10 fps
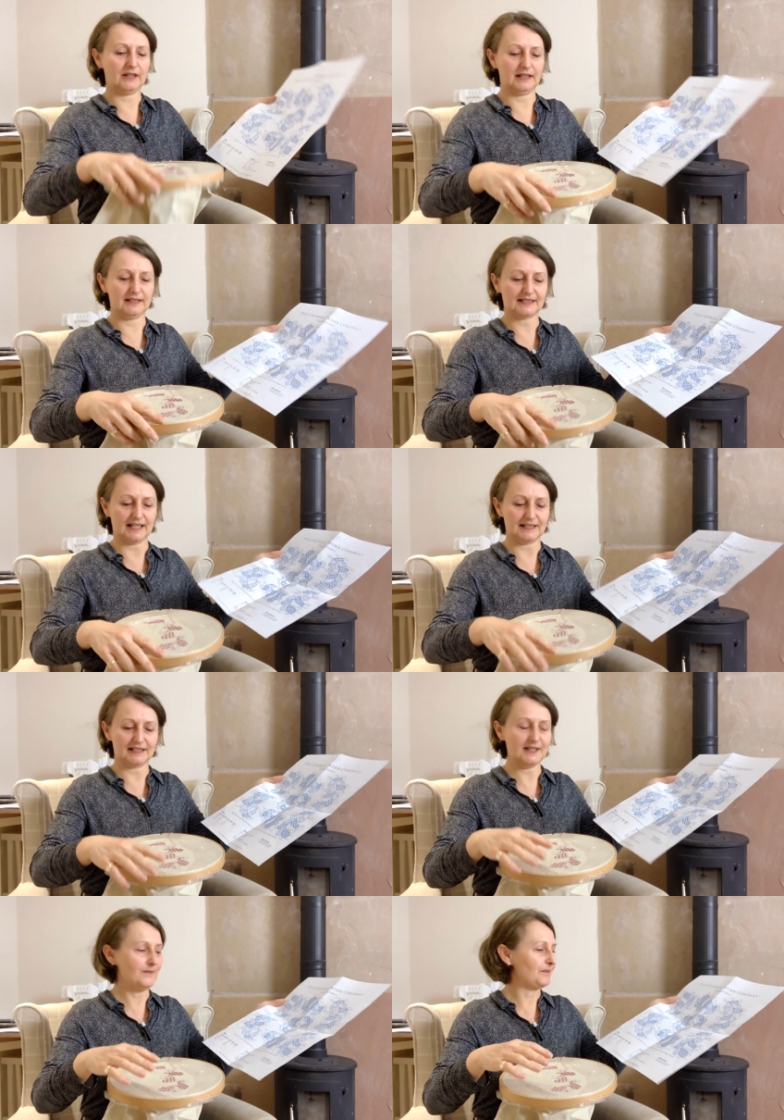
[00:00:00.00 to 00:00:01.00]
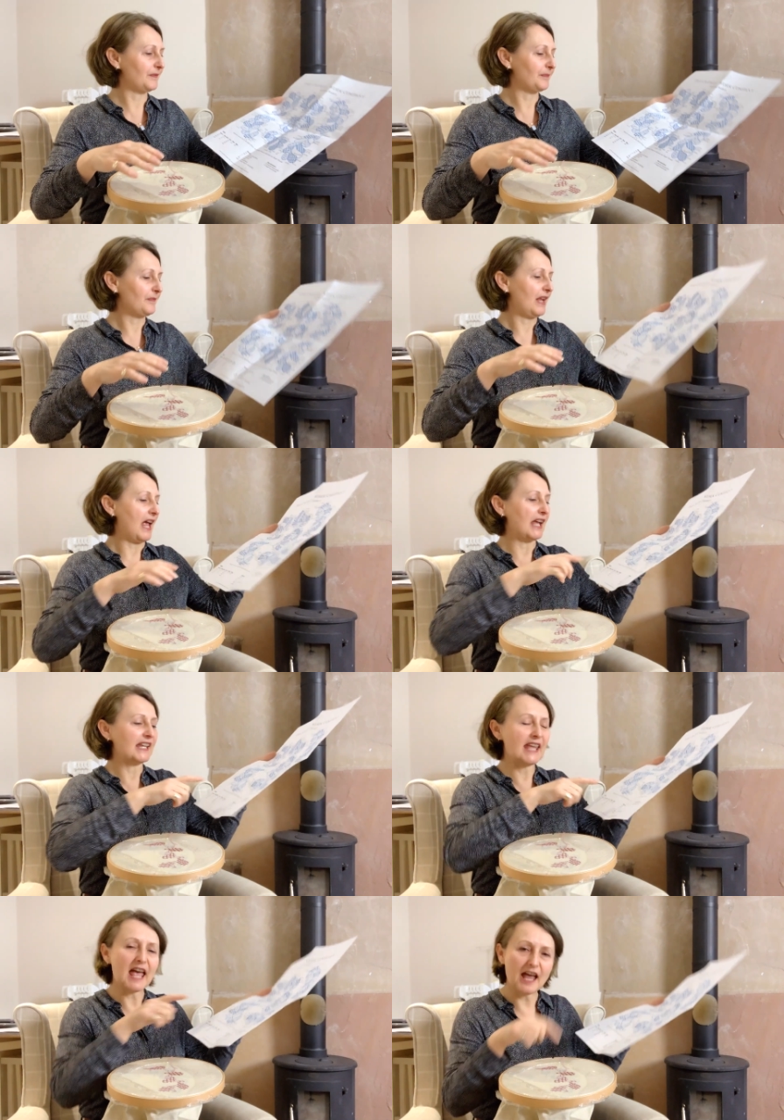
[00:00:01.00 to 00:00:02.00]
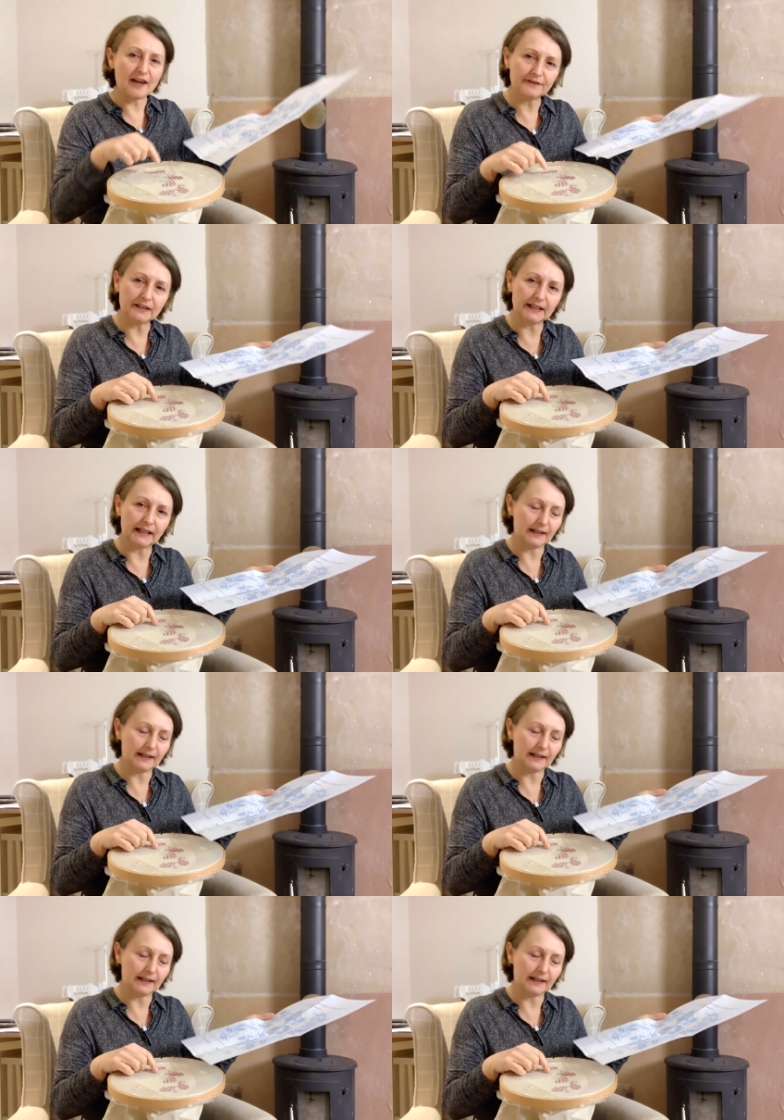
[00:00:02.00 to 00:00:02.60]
in the centre and carefully,